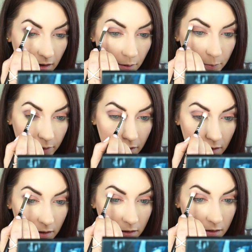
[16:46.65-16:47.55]

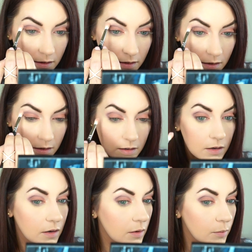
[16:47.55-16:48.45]
upper
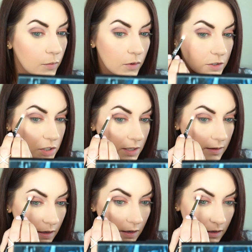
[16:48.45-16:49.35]

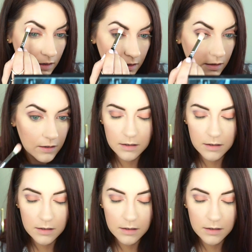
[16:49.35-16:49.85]
portion there.